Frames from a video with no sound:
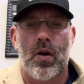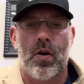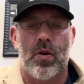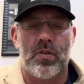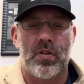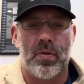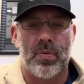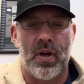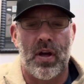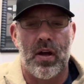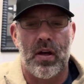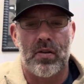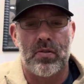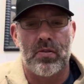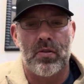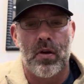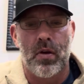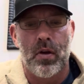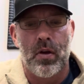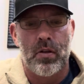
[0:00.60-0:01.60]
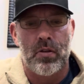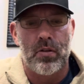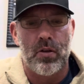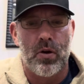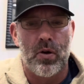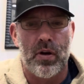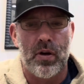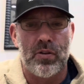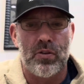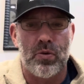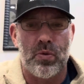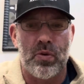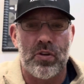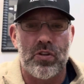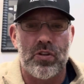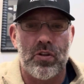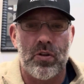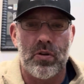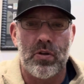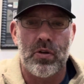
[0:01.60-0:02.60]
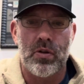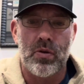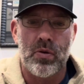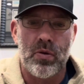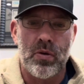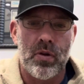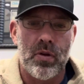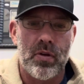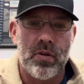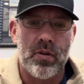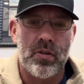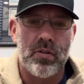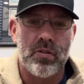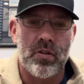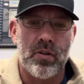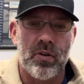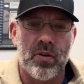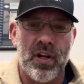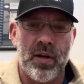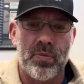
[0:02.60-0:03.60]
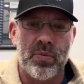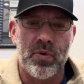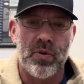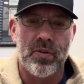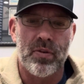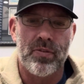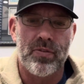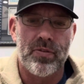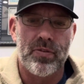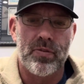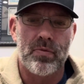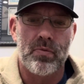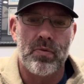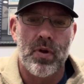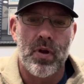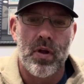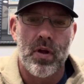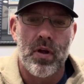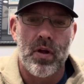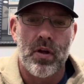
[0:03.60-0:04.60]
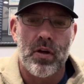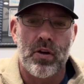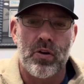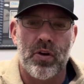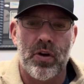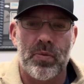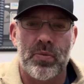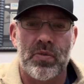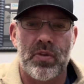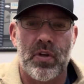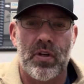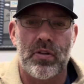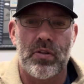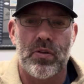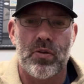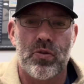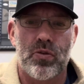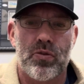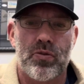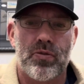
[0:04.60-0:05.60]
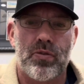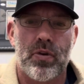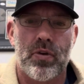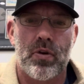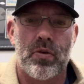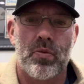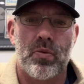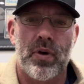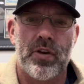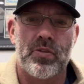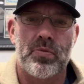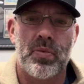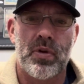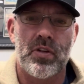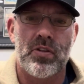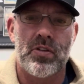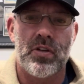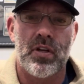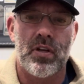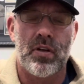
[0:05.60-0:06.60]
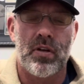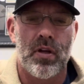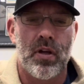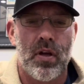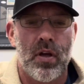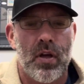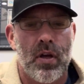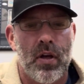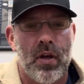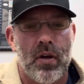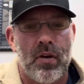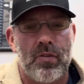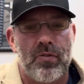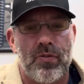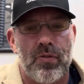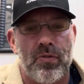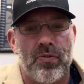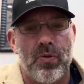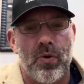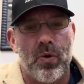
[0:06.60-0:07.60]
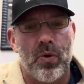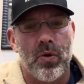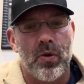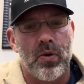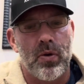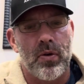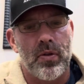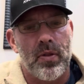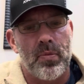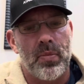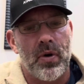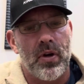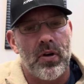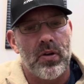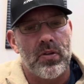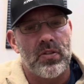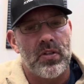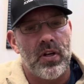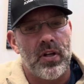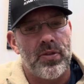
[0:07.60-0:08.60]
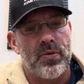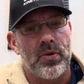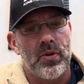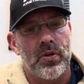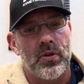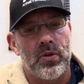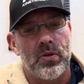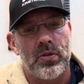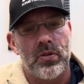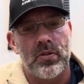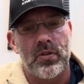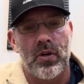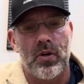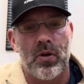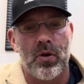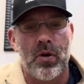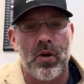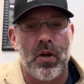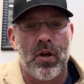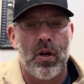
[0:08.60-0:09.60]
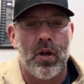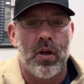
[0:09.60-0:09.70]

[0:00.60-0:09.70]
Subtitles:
What's up, guys? So I just want to show you just a little couple of grips I used while I was pitching for the balls that I threw. So,